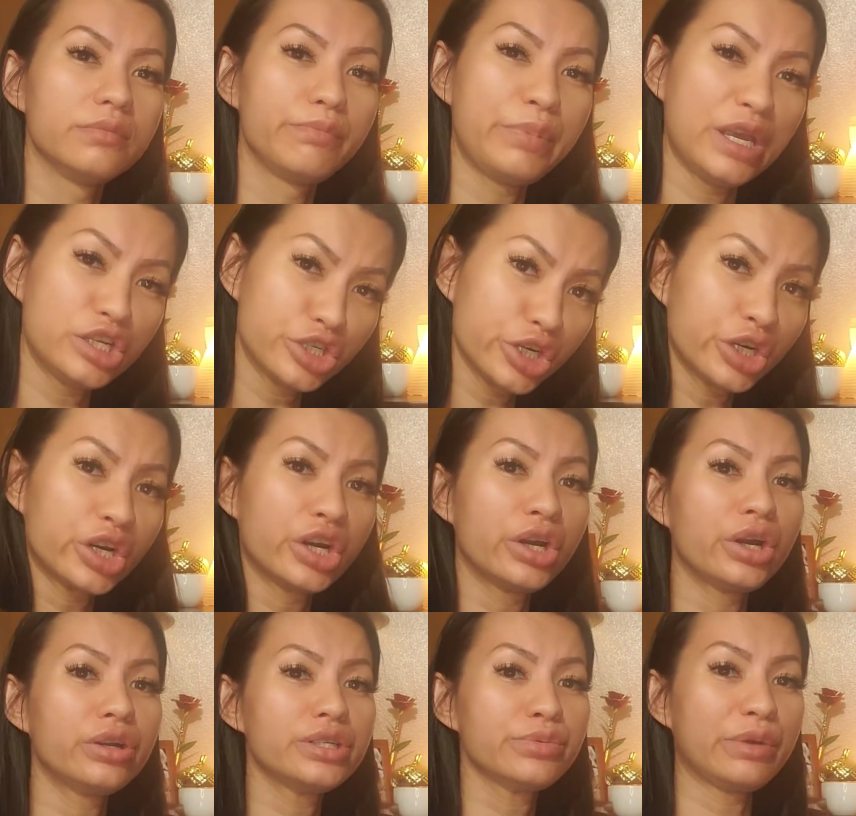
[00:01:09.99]
pink
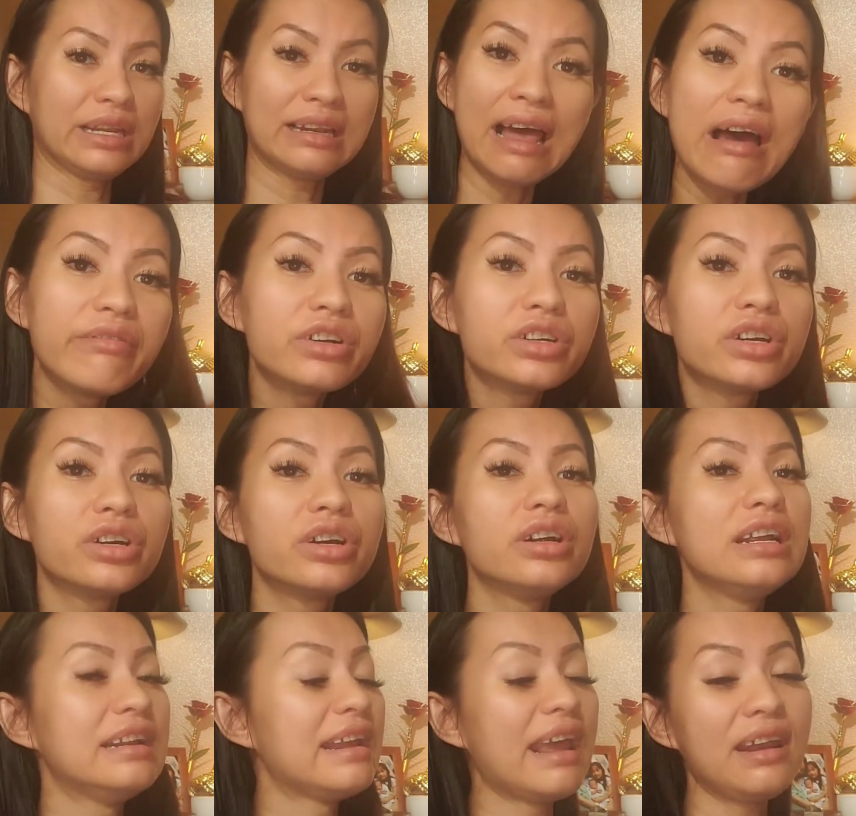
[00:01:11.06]
sugar, sweet lavender,
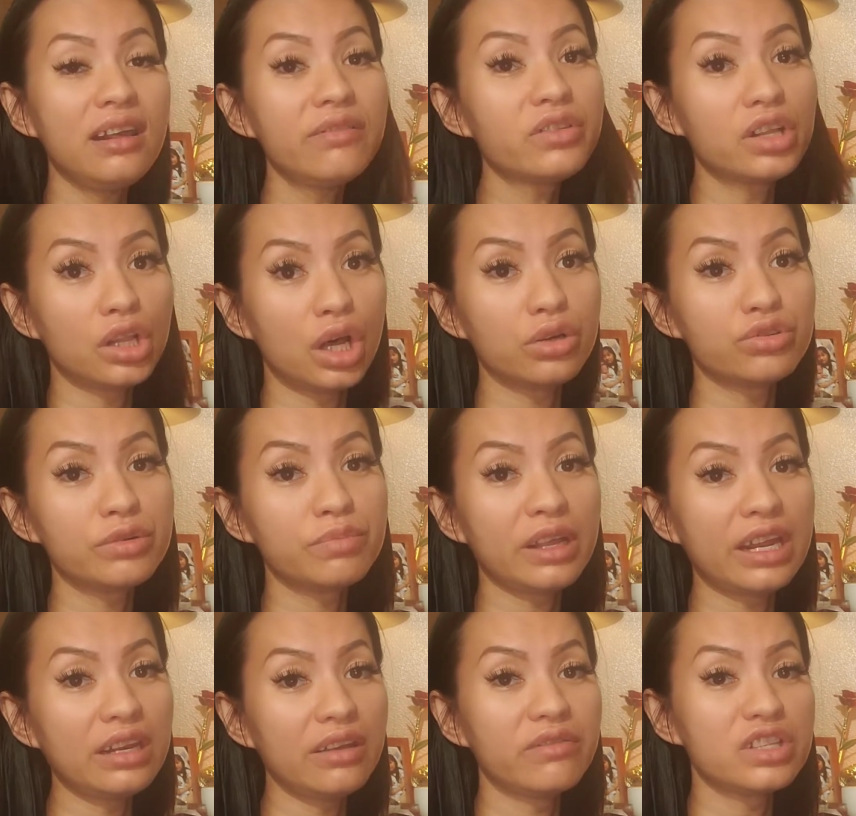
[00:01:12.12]
in any of the laundry
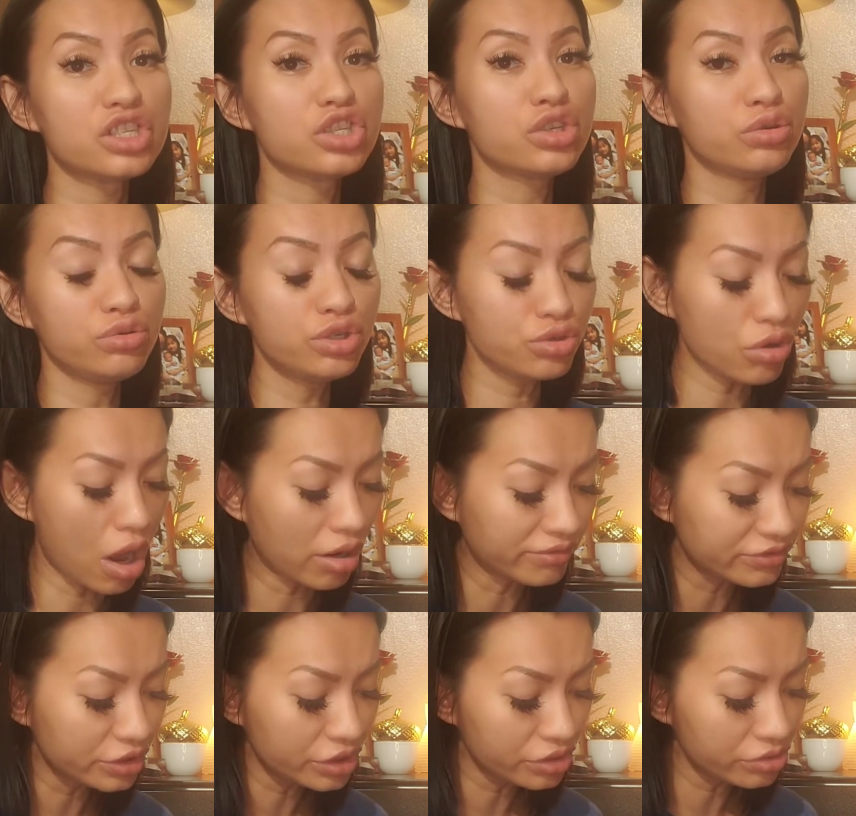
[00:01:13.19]
blend if it's too strong
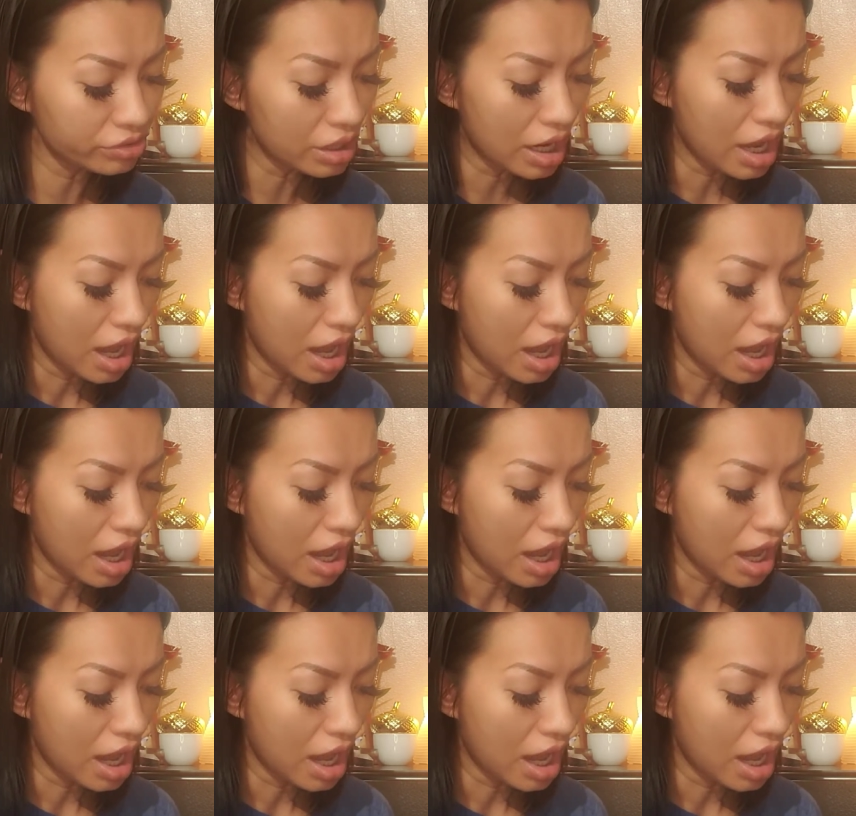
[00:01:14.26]
for you.